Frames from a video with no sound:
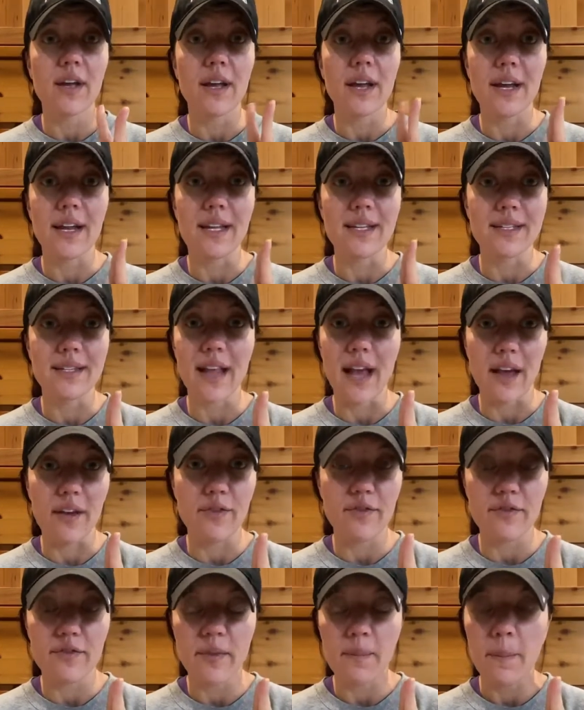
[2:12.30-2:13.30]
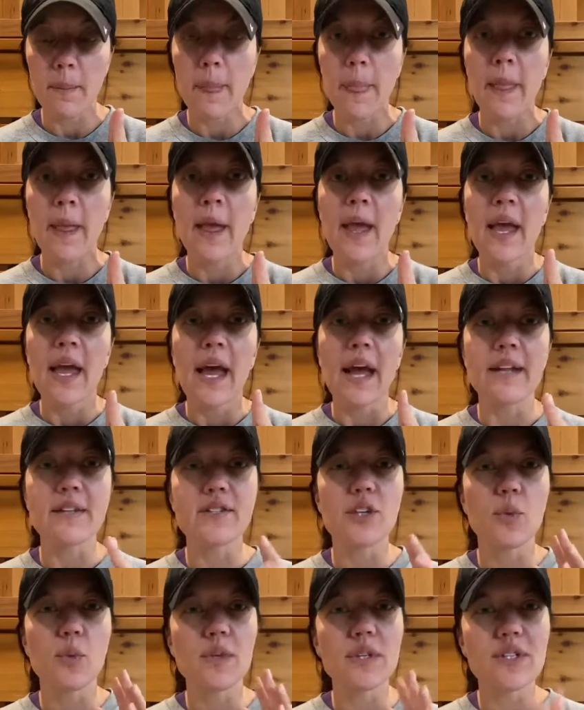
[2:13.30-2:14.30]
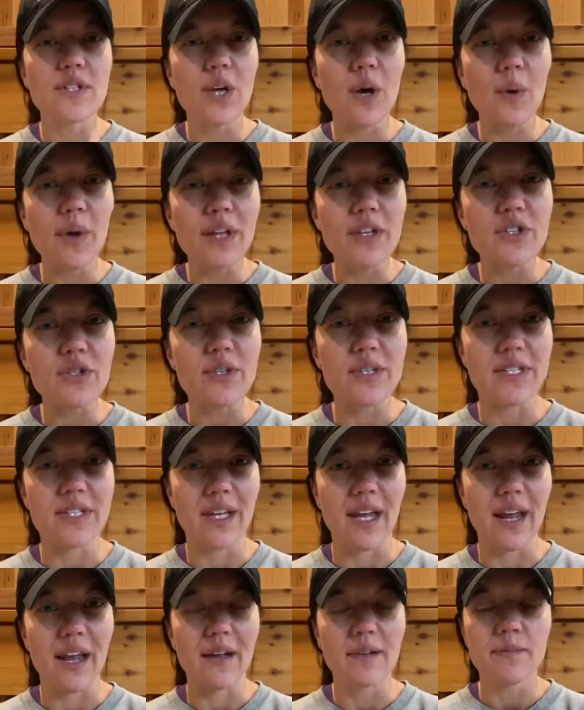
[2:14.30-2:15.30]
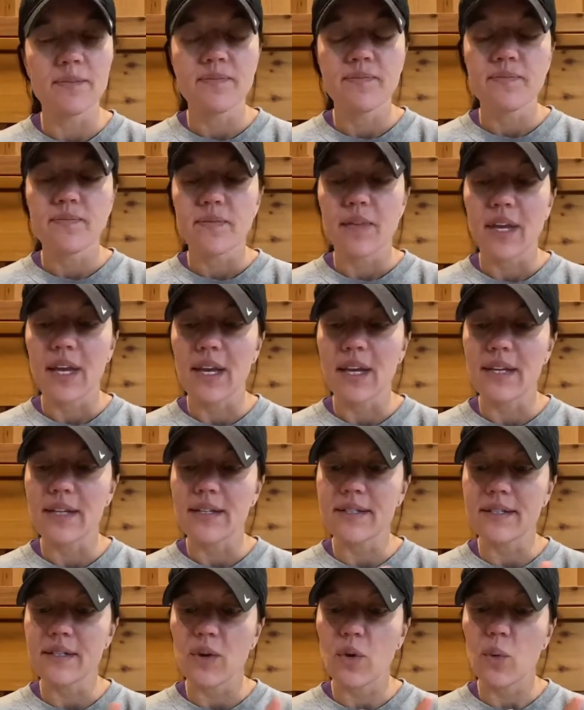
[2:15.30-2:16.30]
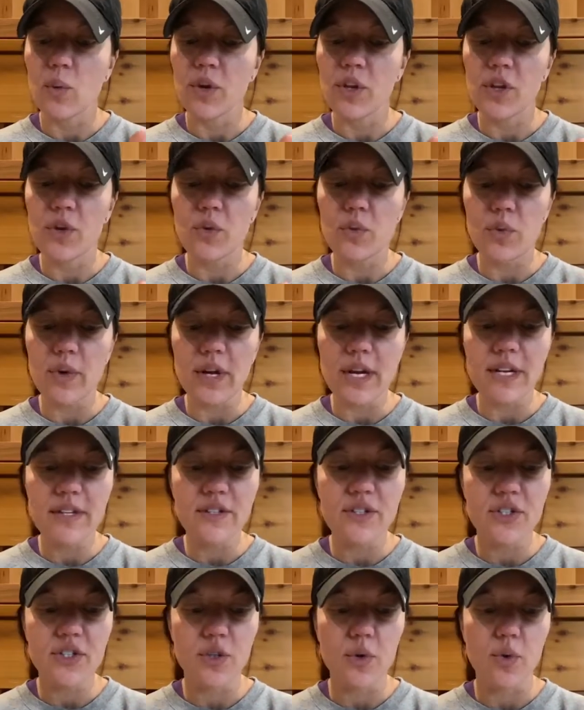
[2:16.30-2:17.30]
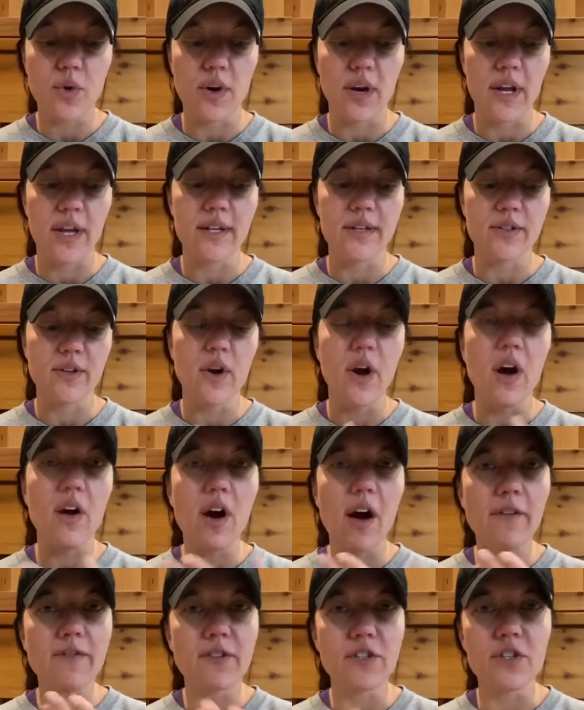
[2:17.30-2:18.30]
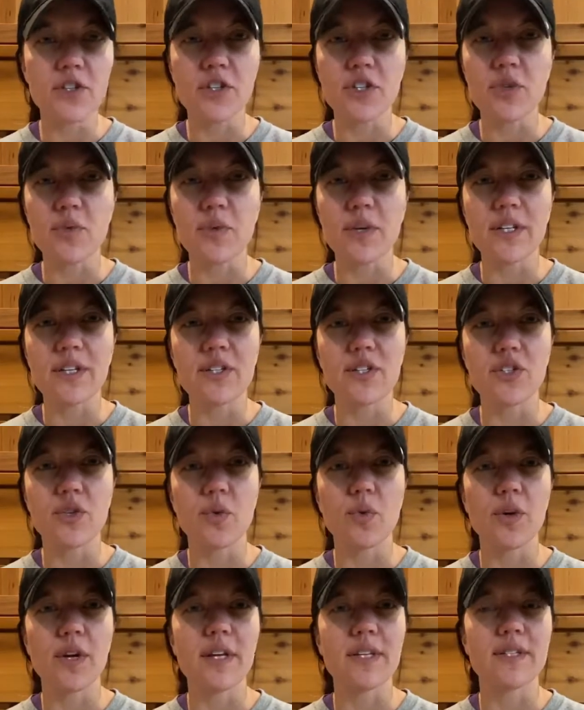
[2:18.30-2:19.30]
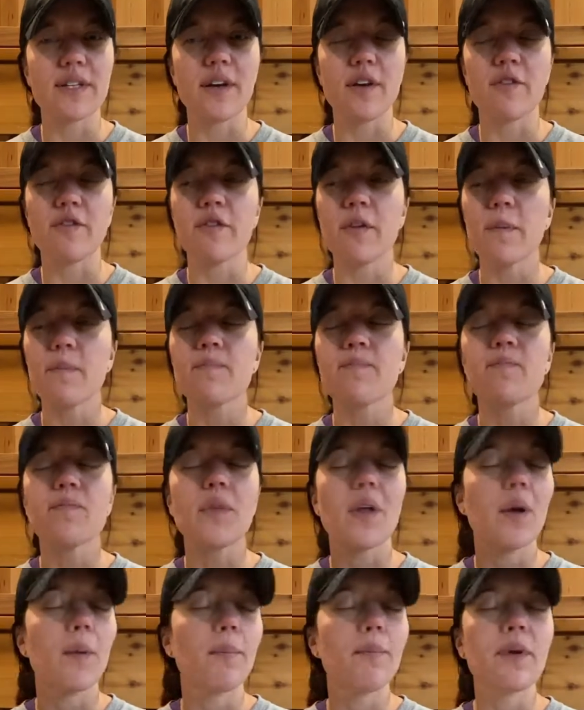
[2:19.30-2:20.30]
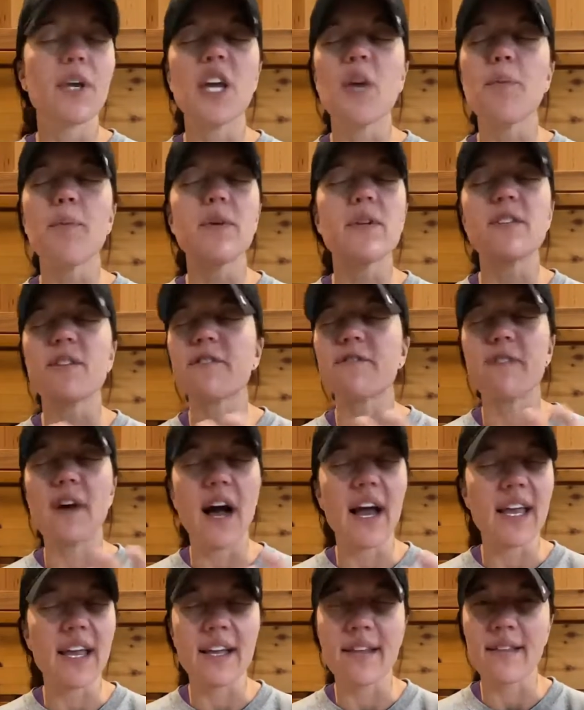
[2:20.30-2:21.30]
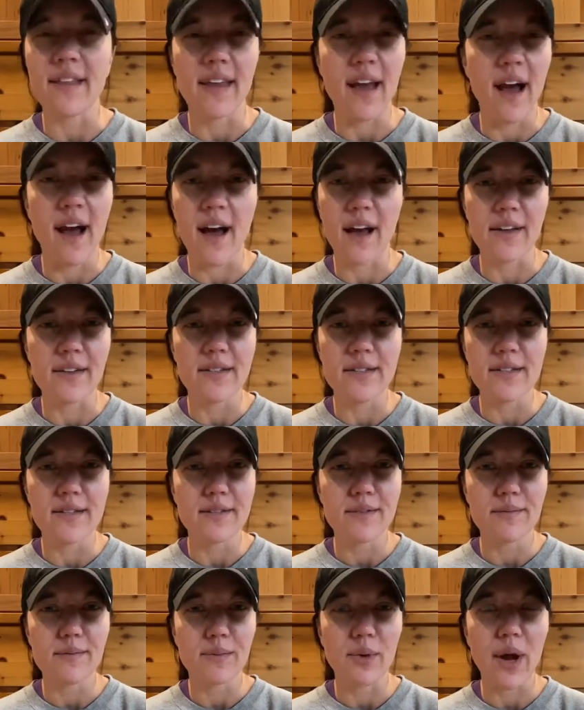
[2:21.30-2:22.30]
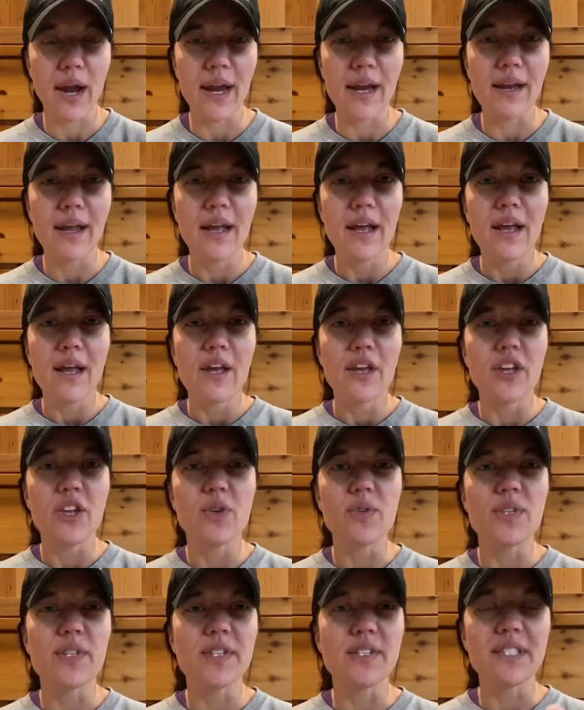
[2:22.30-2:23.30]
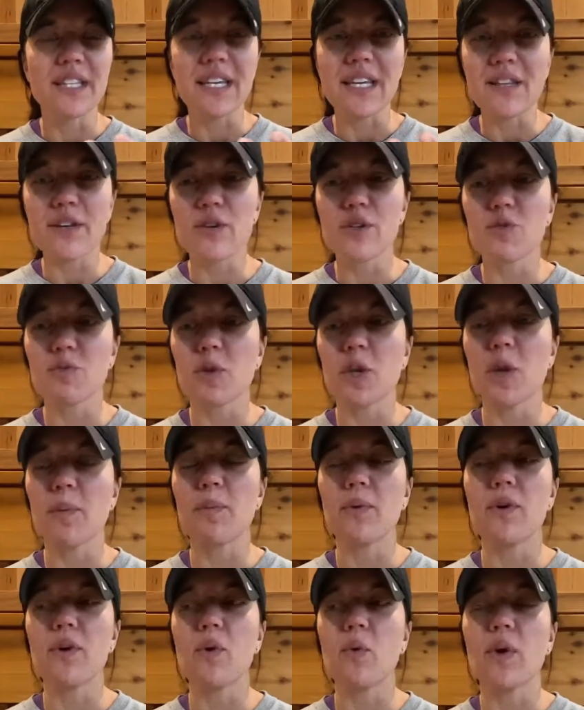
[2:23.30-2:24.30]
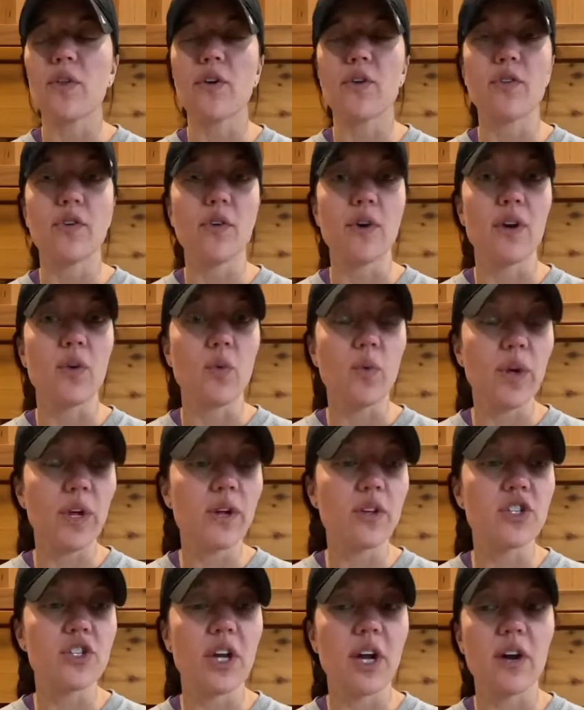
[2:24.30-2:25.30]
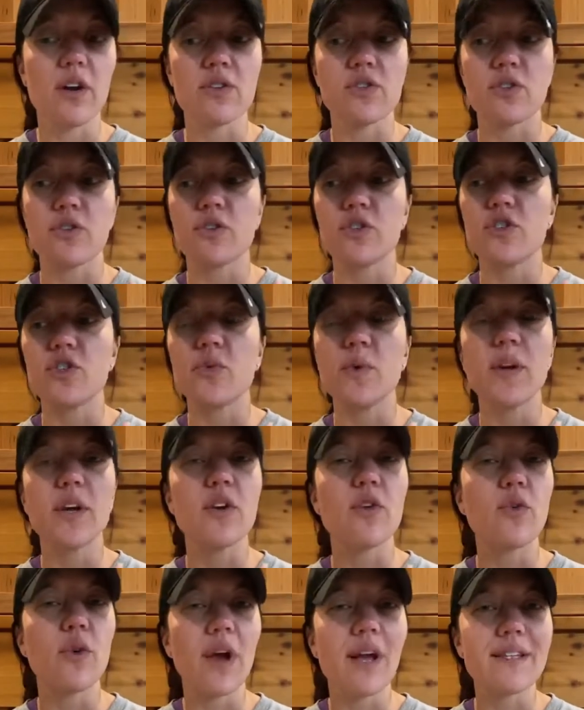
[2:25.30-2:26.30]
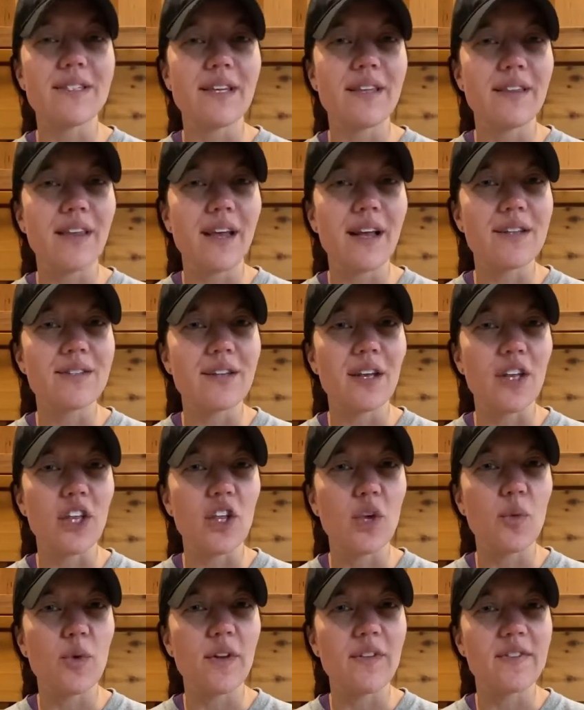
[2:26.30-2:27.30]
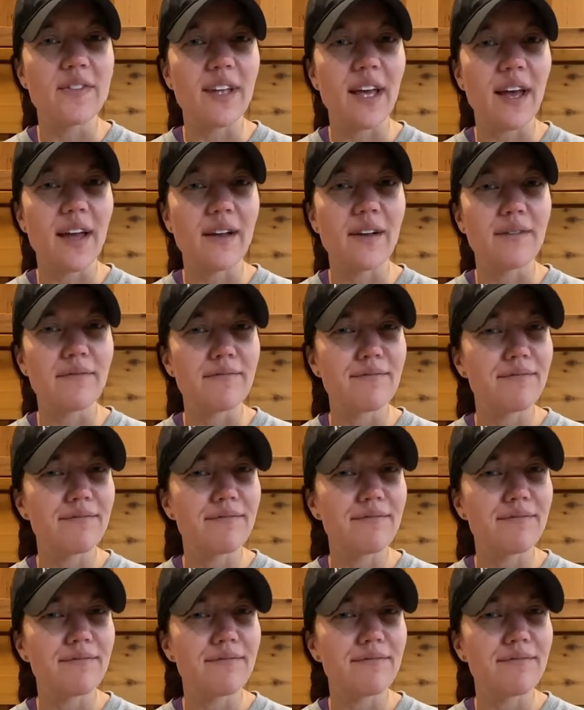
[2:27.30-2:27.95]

in his life. And so, what's so interesting is when you read stories, or how often do you read stories of people defying the odds, right? You see those people, whether they're in wheelchairs or they're doing crazy things that you would have said,